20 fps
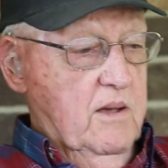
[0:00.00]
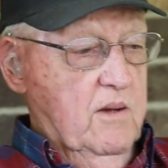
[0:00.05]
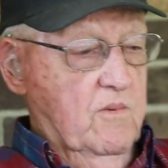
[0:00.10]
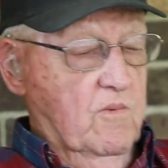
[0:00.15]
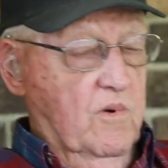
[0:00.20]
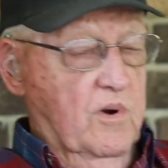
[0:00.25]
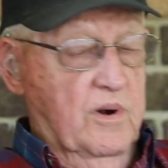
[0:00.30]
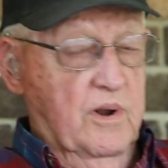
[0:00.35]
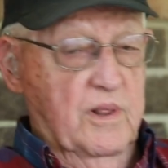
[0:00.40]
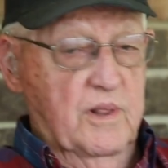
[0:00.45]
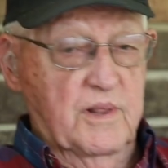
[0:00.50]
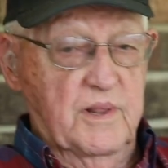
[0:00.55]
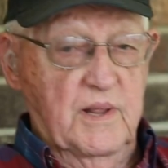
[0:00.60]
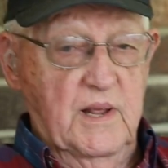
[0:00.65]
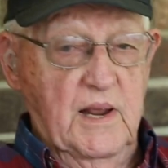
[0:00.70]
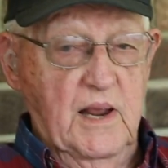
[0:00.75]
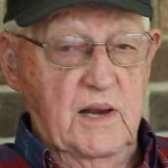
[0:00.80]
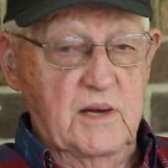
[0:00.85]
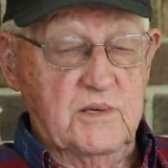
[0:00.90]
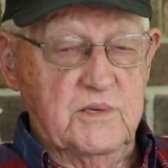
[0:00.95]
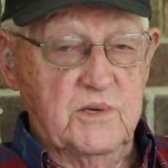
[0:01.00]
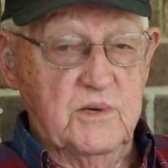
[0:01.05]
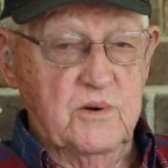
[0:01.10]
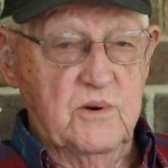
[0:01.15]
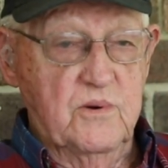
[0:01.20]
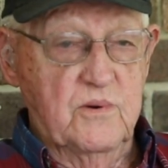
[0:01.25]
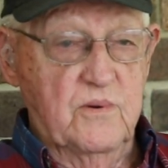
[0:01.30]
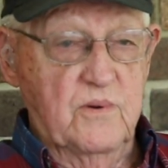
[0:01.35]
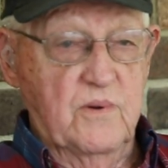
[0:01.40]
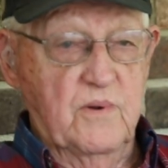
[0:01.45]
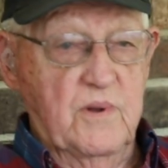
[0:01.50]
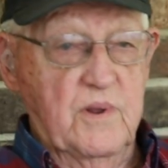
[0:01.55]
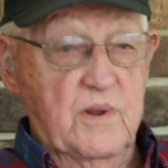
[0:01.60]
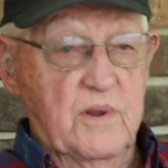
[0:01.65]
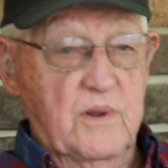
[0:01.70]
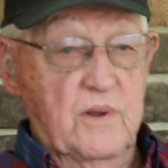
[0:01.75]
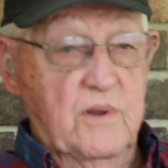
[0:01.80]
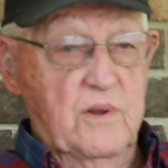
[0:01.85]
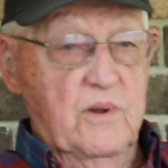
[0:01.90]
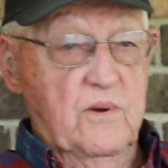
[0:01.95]
One of the things
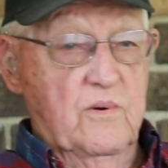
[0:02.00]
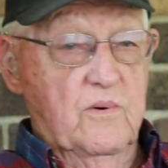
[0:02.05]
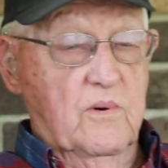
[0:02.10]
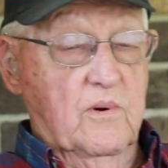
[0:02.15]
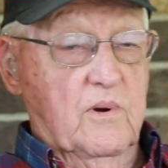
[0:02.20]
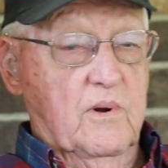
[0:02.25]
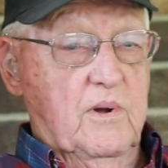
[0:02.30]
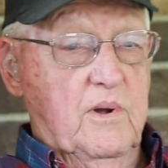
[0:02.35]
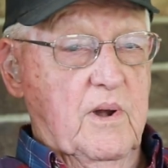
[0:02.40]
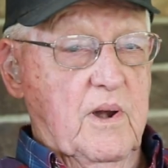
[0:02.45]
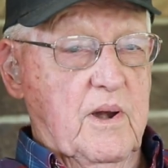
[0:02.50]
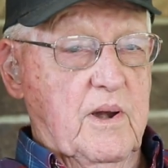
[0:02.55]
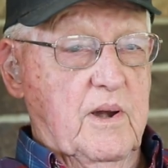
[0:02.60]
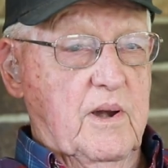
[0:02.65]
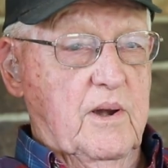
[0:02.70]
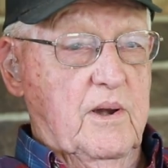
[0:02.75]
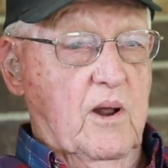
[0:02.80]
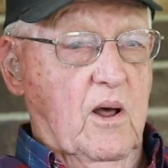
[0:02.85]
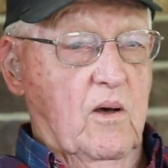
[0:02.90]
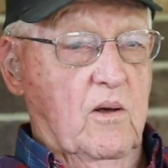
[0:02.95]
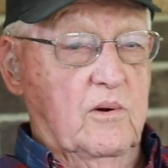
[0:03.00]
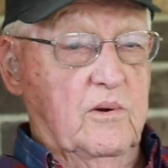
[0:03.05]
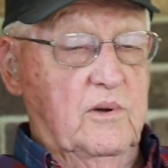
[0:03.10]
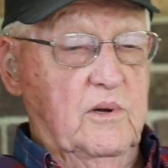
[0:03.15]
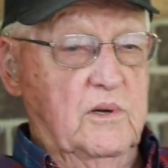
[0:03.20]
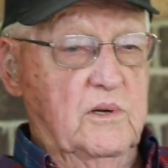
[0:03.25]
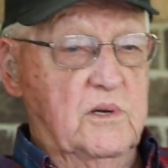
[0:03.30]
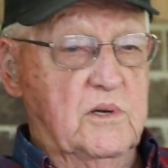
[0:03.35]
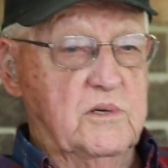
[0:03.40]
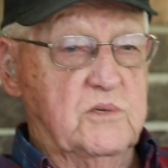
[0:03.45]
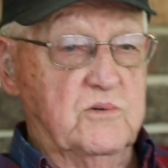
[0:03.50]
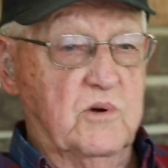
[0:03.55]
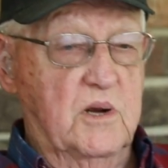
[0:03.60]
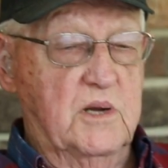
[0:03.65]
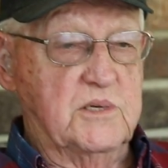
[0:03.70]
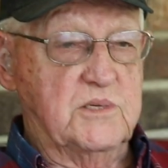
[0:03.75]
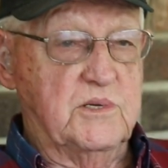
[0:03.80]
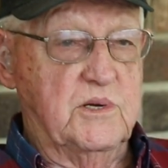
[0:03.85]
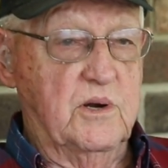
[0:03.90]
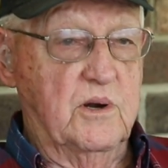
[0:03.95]
you were taught to
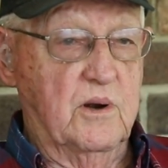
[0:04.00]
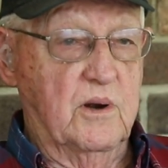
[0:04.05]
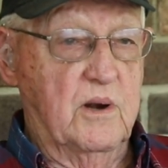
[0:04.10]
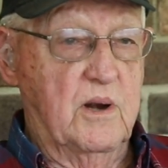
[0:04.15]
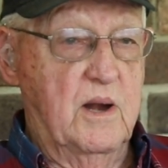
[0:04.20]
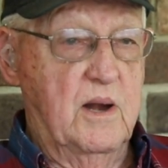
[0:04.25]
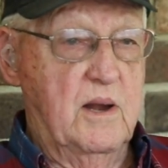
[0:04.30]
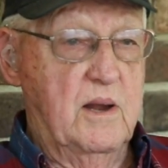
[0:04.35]
trust your